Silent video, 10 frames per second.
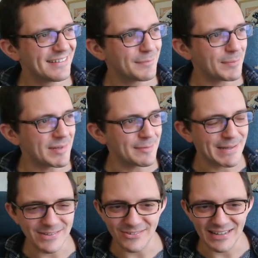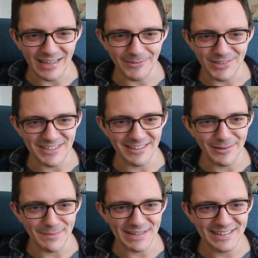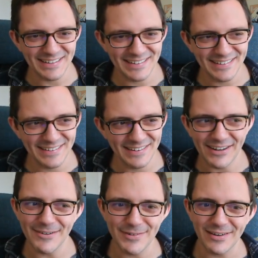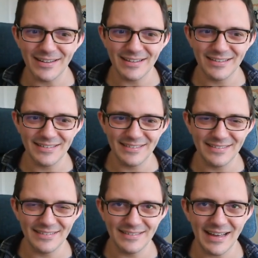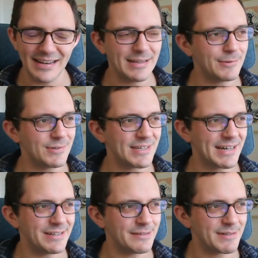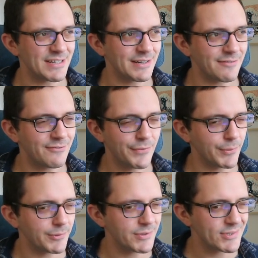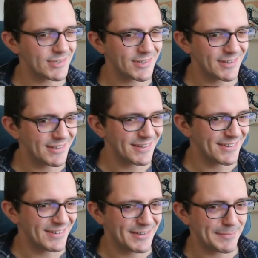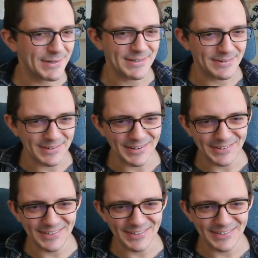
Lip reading: Probably depends on language a little bit. I feel like nan equals nan should return false, but I don't know.